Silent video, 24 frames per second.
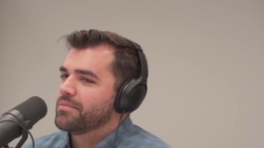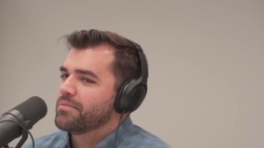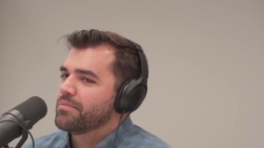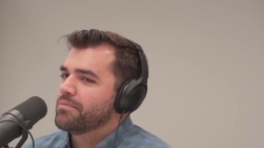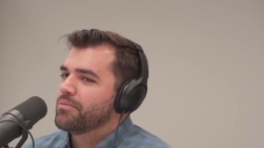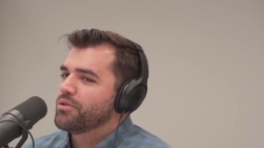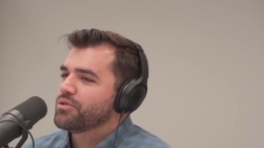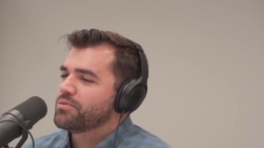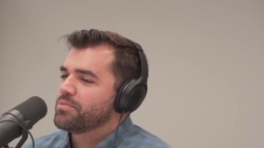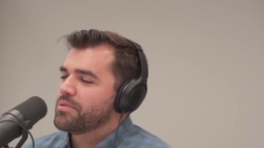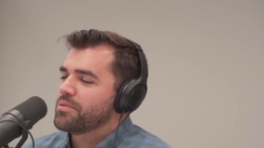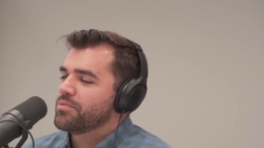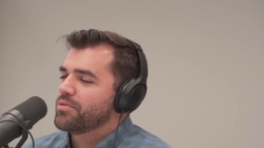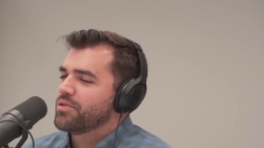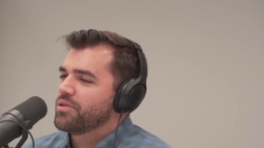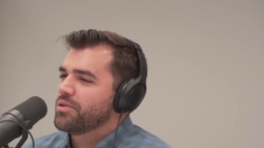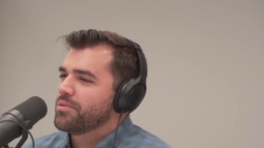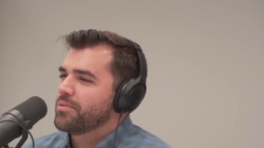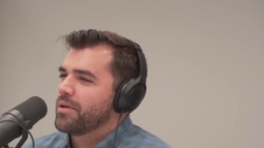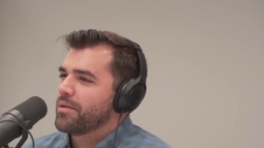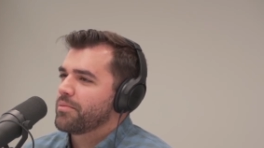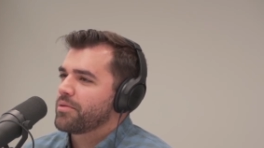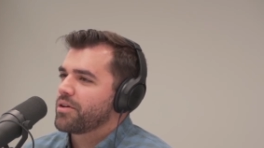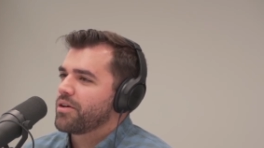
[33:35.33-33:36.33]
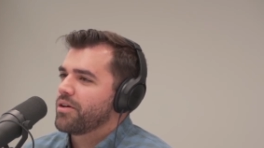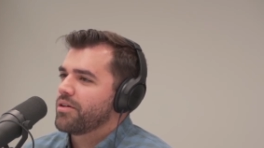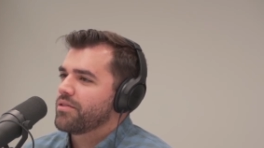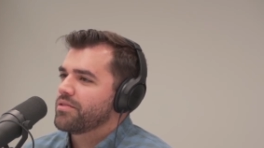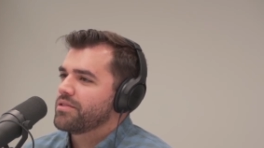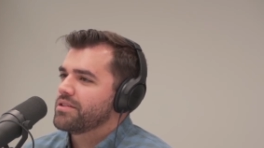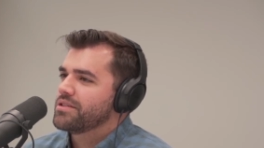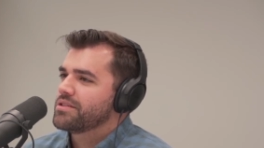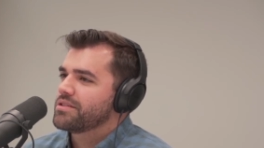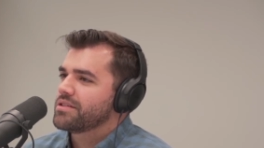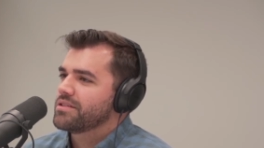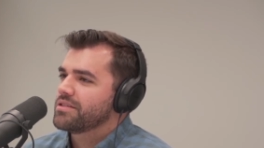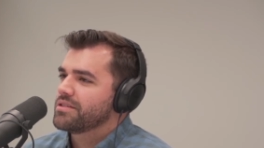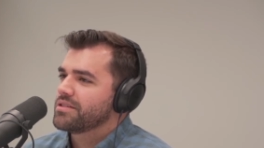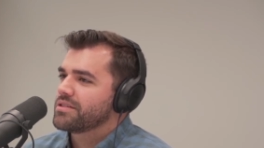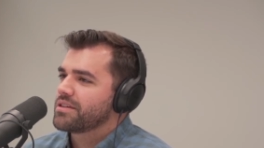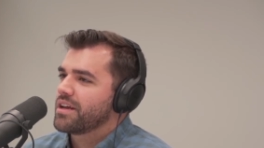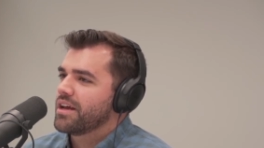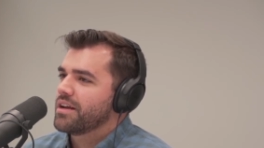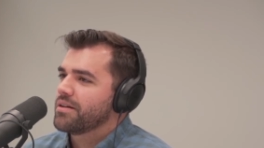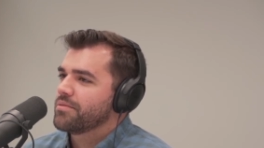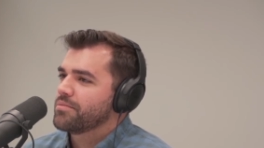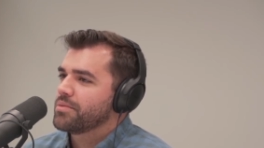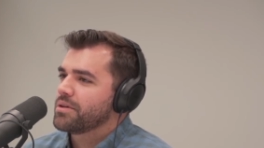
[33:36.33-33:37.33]
Most people know about McCarthy's because it's
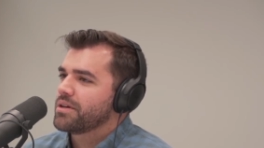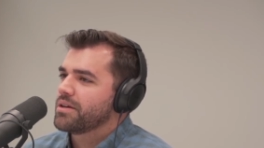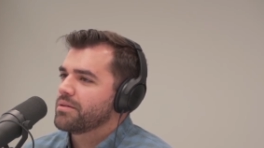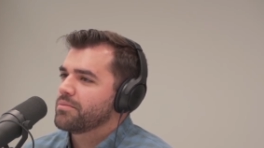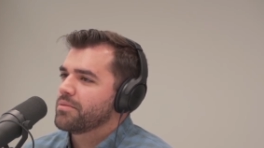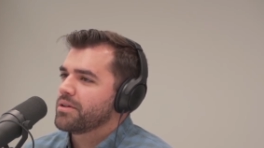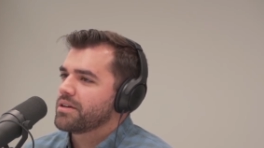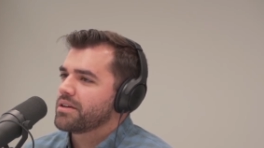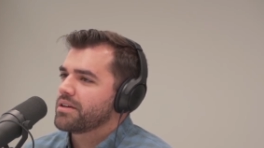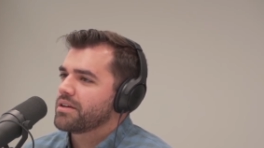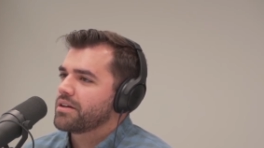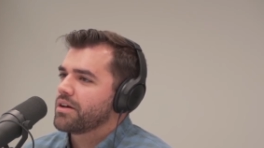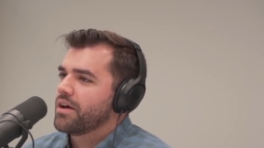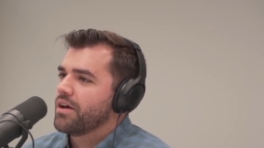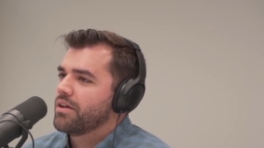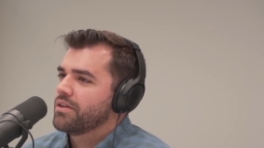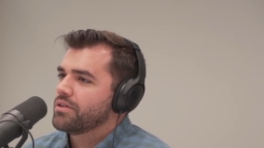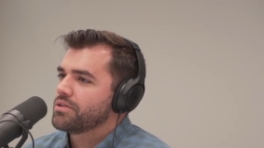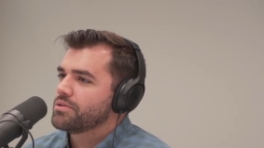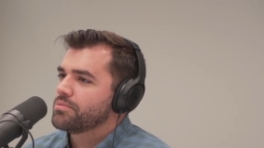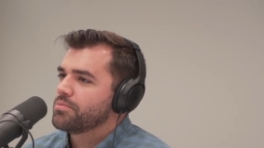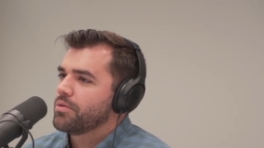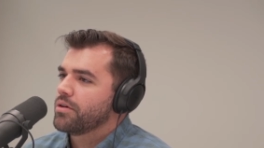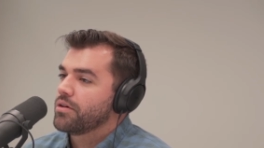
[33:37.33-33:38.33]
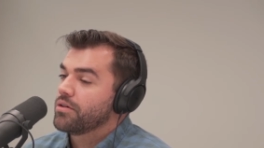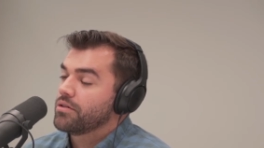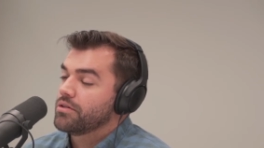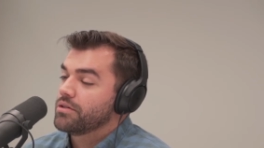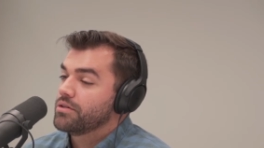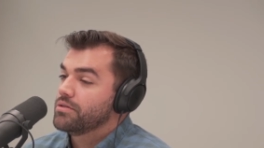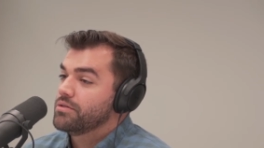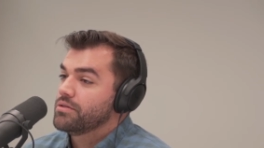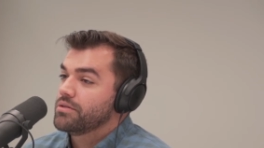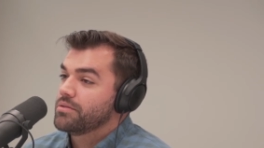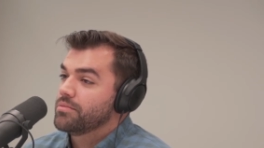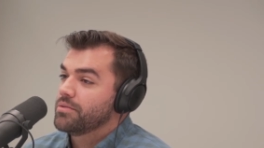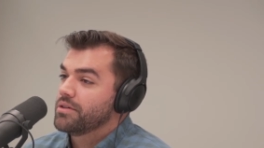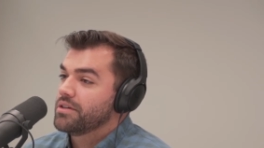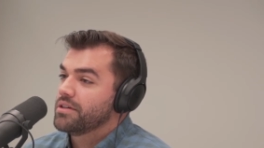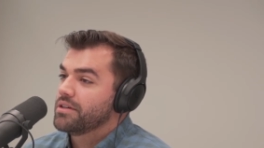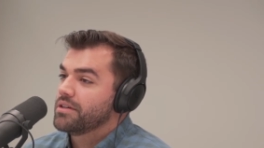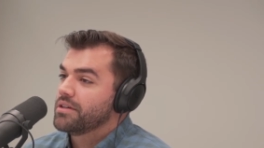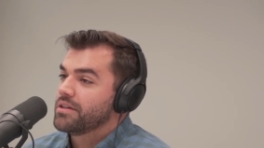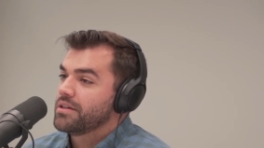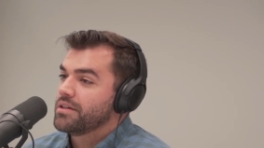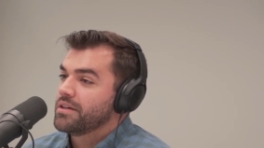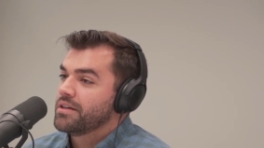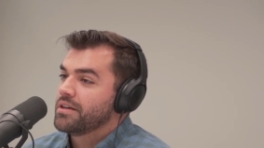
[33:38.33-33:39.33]
kind of become like a college bar, or used to be,